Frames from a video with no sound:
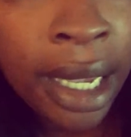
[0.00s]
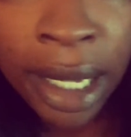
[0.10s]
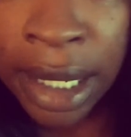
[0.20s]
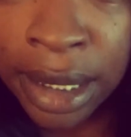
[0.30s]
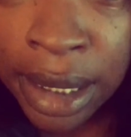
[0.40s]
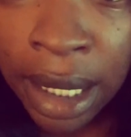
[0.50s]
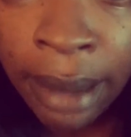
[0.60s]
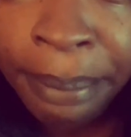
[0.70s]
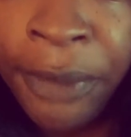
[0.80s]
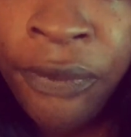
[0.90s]

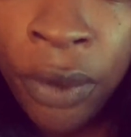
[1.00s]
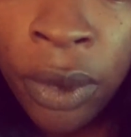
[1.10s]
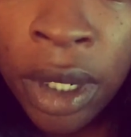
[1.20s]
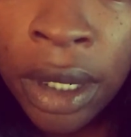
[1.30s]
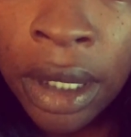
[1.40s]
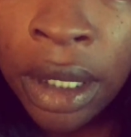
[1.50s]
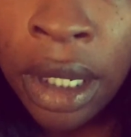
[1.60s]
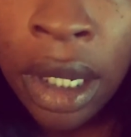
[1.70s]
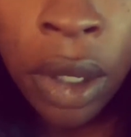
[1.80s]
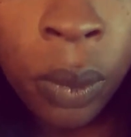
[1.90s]
And before
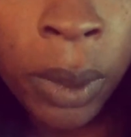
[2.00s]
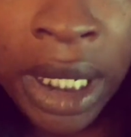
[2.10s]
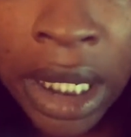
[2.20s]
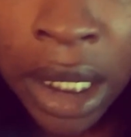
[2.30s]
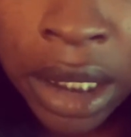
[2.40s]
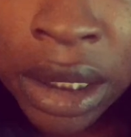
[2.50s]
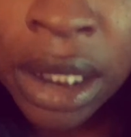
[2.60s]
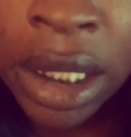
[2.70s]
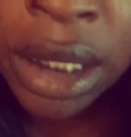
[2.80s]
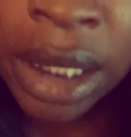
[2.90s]
we get
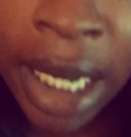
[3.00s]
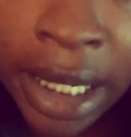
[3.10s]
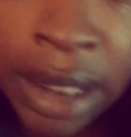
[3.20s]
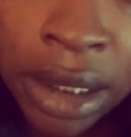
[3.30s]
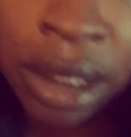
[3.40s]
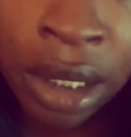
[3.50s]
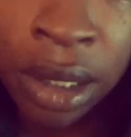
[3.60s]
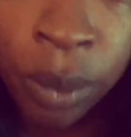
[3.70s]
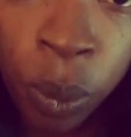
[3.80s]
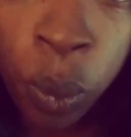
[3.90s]
into this next
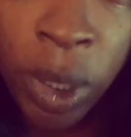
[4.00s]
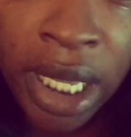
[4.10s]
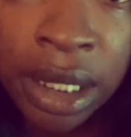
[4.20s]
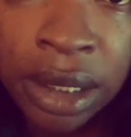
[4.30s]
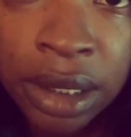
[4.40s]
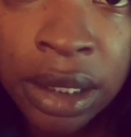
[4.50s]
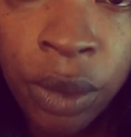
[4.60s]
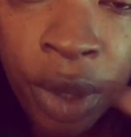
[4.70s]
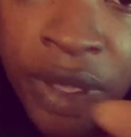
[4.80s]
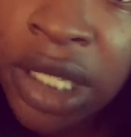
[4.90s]
week's
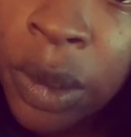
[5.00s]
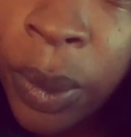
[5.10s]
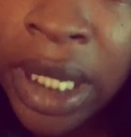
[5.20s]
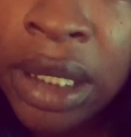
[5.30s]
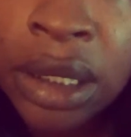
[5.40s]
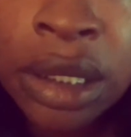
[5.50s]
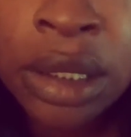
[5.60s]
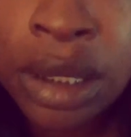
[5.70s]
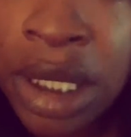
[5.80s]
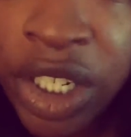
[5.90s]
or this
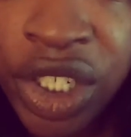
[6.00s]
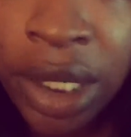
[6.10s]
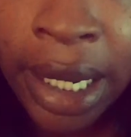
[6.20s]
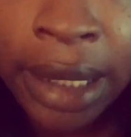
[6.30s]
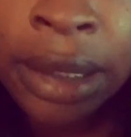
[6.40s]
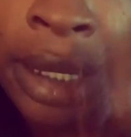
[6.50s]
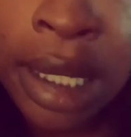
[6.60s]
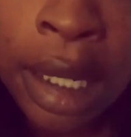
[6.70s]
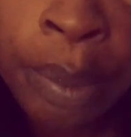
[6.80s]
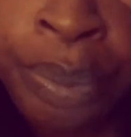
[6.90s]
week's
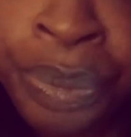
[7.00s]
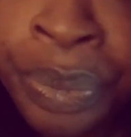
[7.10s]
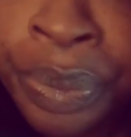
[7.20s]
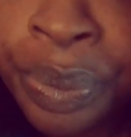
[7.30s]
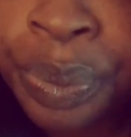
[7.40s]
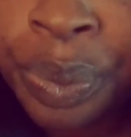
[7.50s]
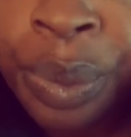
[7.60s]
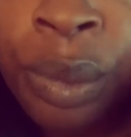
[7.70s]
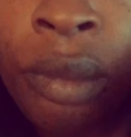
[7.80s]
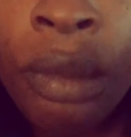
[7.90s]
TGIT,
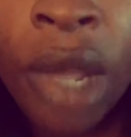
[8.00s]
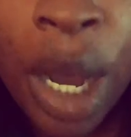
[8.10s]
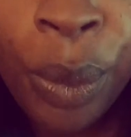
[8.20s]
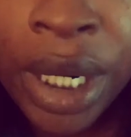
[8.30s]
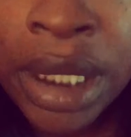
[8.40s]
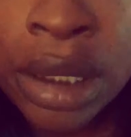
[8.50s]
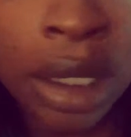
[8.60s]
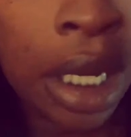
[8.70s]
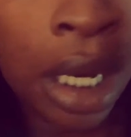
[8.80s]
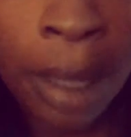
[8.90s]
I wanted
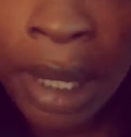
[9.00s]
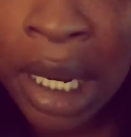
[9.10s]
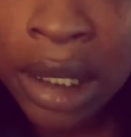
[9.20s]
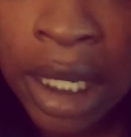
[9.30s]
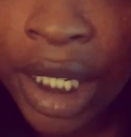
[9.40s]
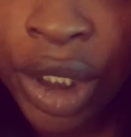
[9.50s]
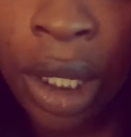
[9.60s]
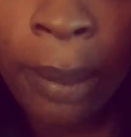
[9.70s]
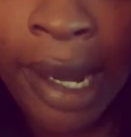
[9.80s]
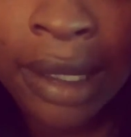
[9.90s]
to come and holler at
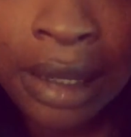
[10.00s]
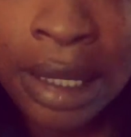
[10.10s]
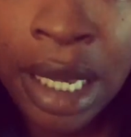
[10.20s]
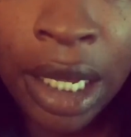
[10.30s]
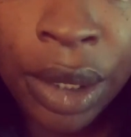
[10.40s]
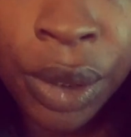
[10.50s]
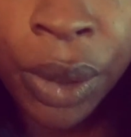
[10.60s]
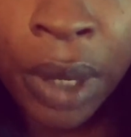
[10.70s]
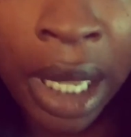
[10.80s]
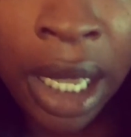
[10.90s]
y'all about
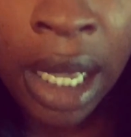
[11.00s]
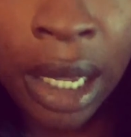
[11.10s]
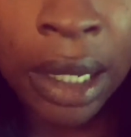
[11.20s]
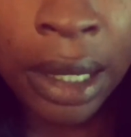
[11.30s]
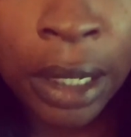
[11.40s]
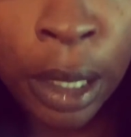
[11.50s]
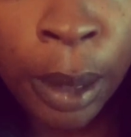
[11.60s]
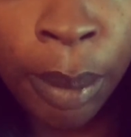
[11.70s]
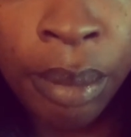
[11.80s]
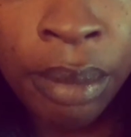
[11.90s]
Scandal.
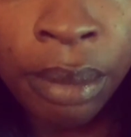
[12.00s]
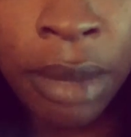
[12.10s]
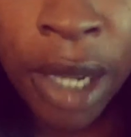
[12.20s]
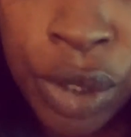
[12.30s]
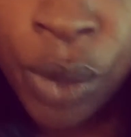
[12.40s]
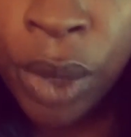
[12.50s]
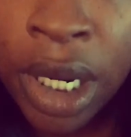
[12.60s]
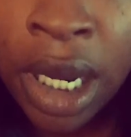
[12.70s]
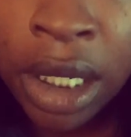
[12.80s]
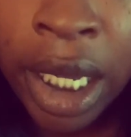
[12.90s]
I do want
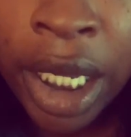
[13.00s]
to holler